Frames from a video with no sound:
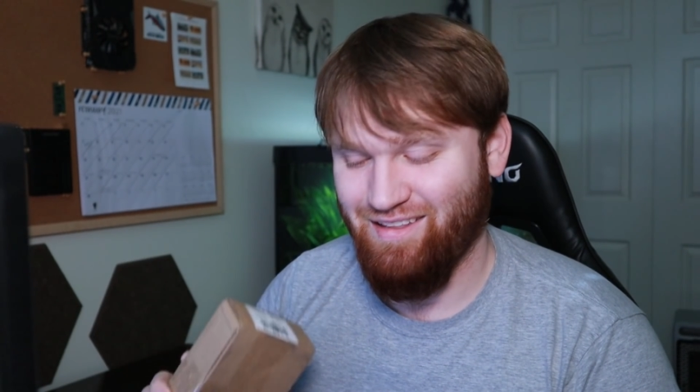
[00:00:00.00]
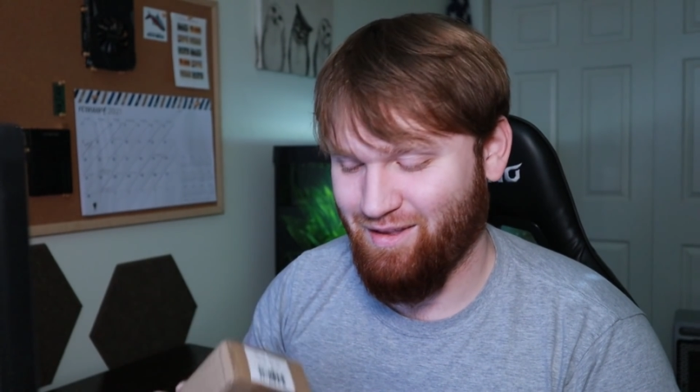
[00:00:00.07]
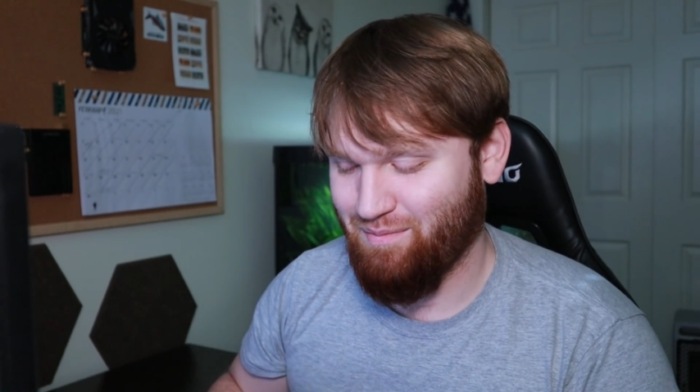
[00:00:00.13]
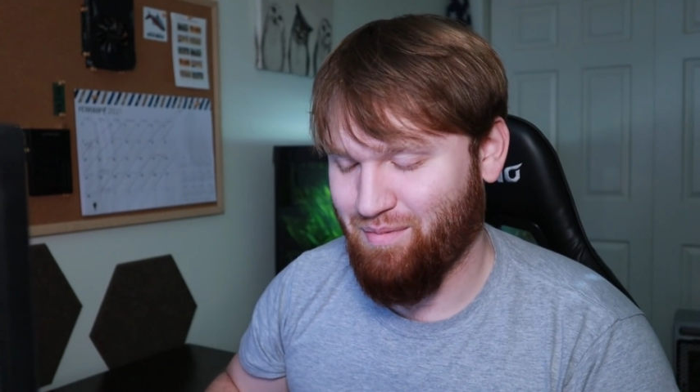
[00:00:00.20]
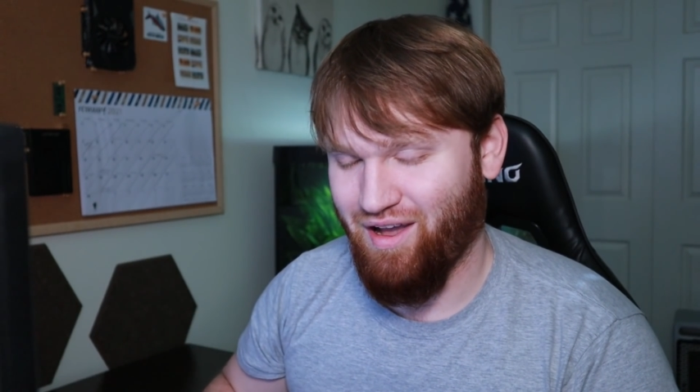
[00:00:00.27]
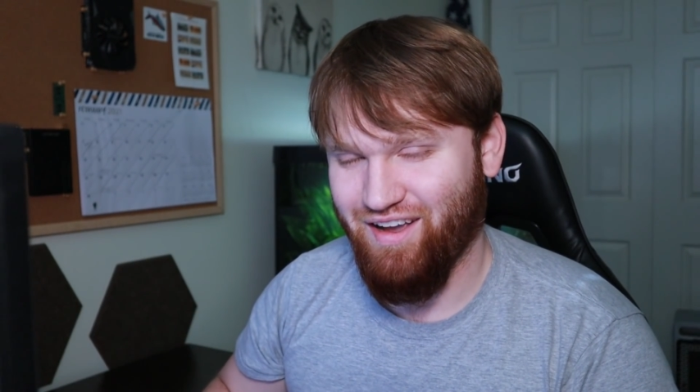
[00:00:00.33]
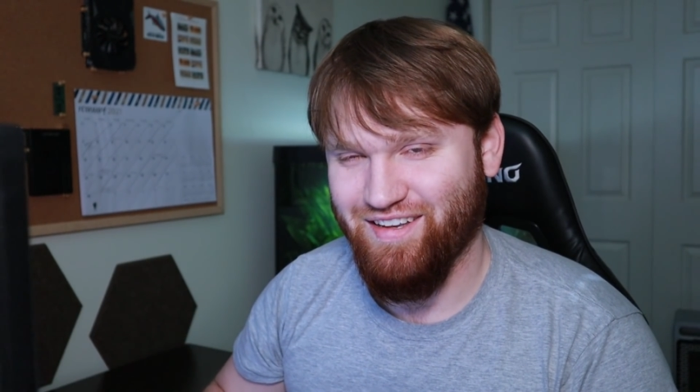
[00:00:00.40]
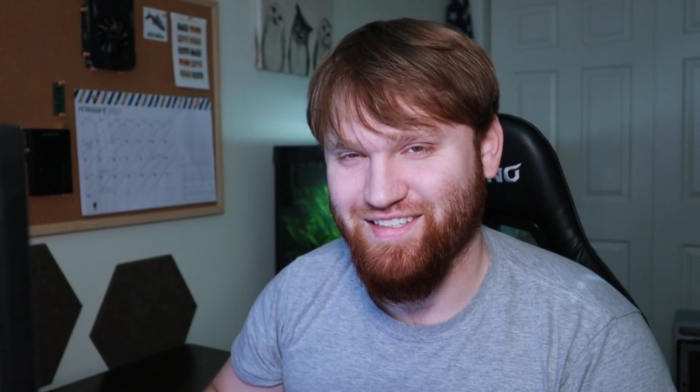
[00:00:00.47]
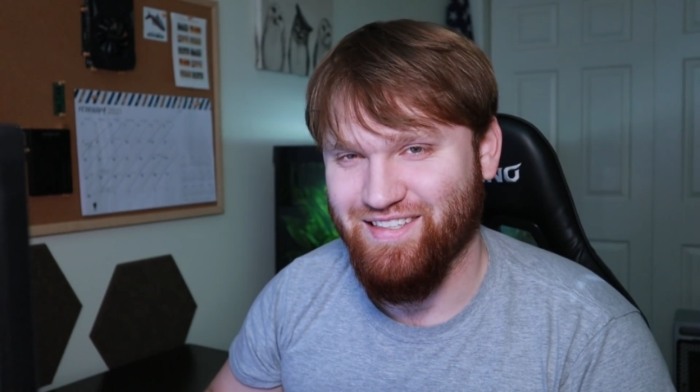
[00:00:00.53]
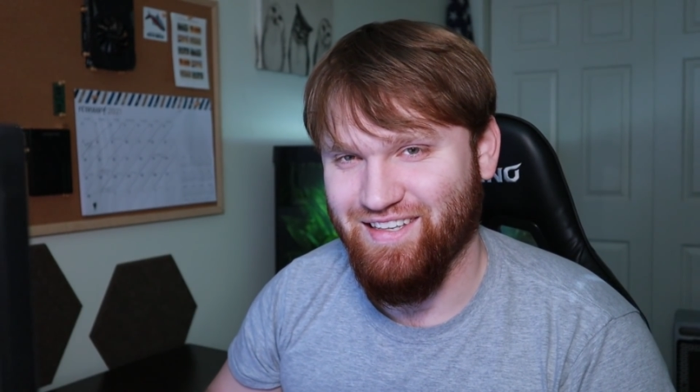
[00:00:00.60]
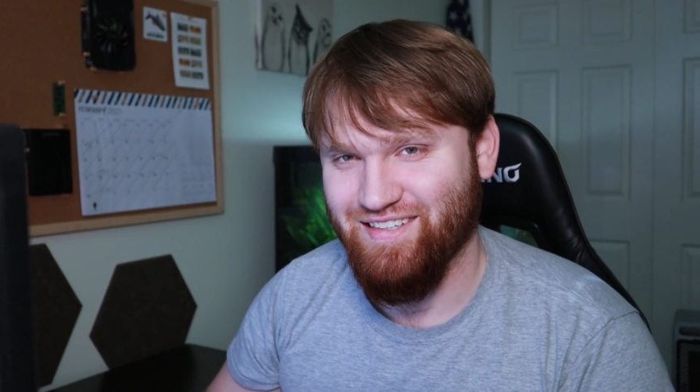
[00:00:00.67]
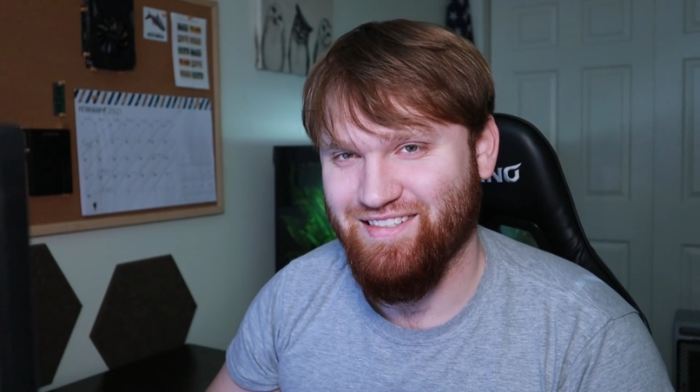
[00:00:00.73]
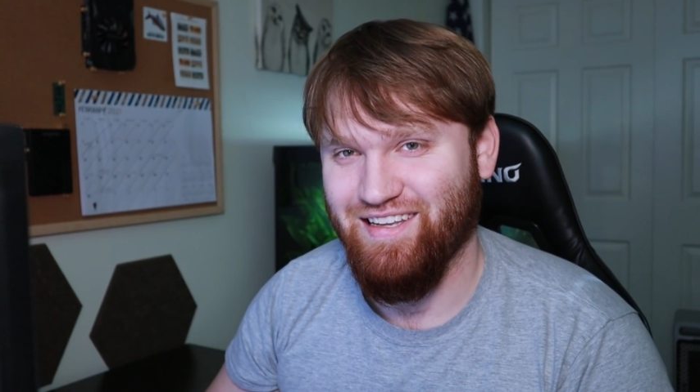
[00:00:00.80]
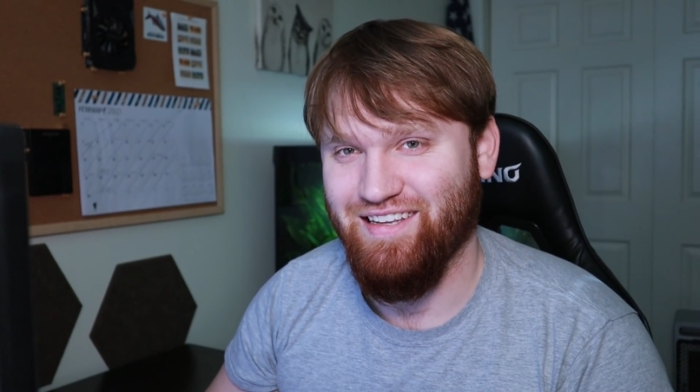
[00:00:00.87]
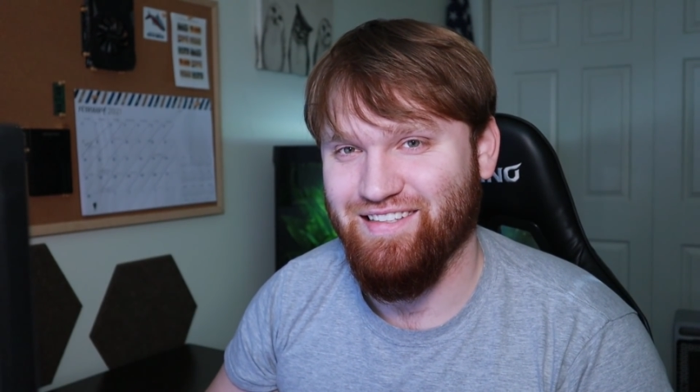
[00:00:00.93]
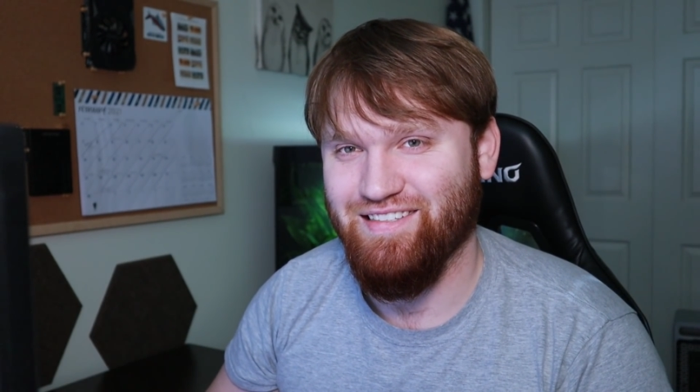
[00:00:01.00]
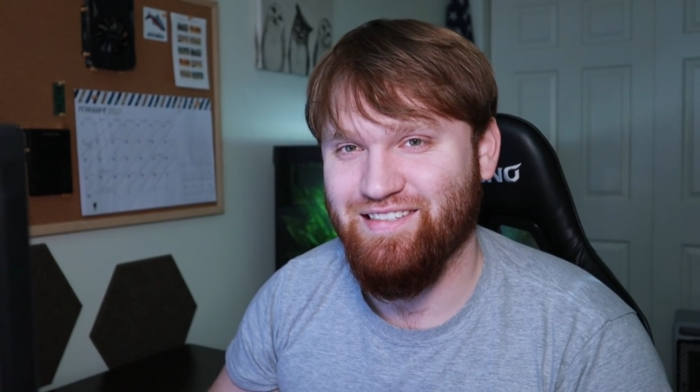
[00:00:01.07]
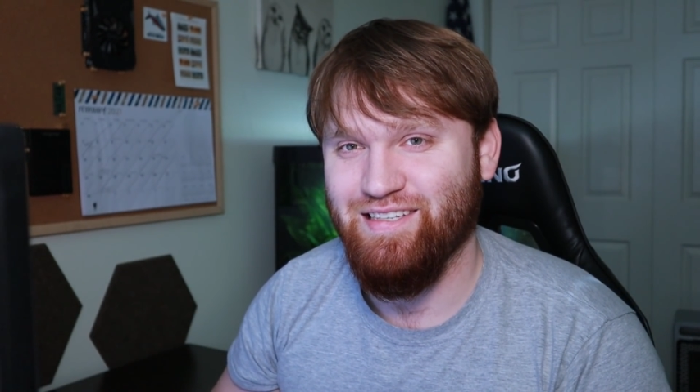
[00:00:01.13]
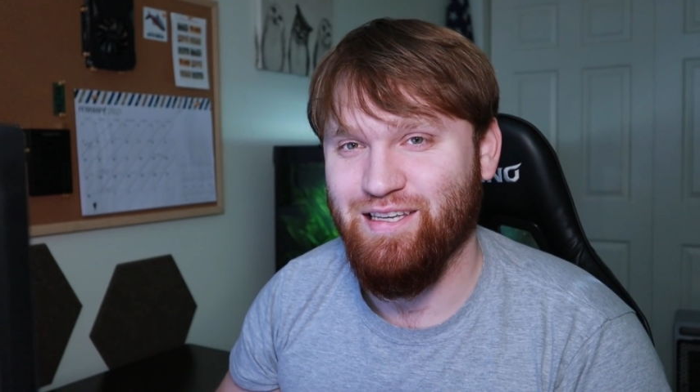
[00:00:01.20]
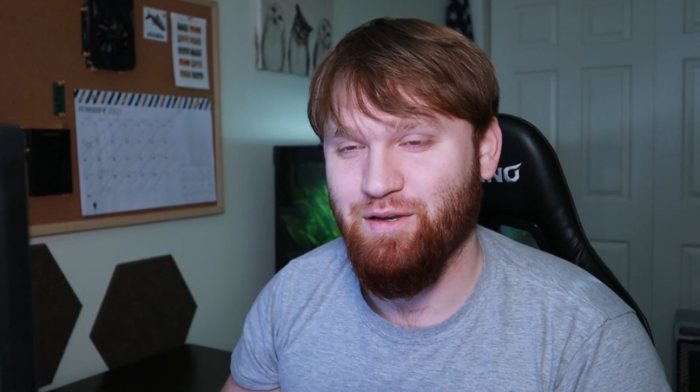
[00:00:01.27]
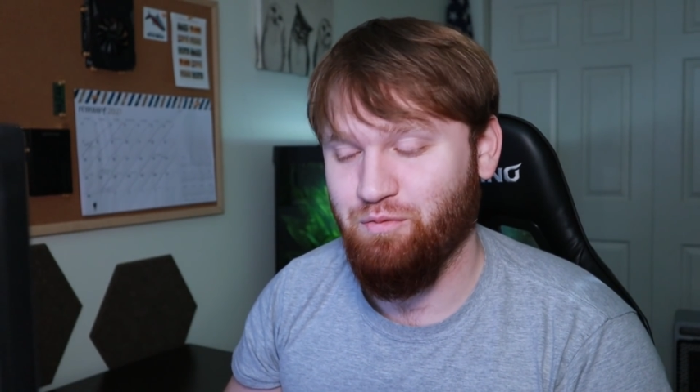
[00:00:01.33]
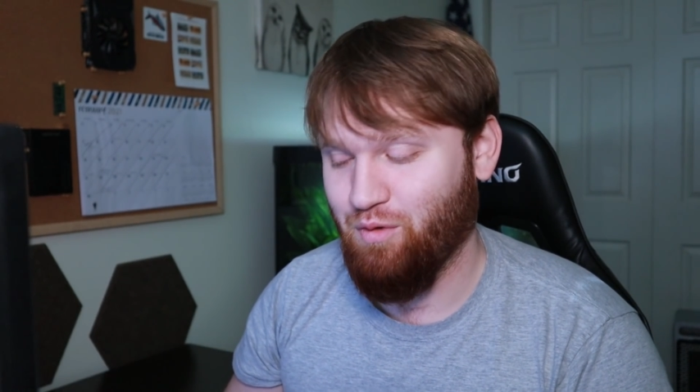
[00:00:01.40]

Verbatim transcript: unbox this and see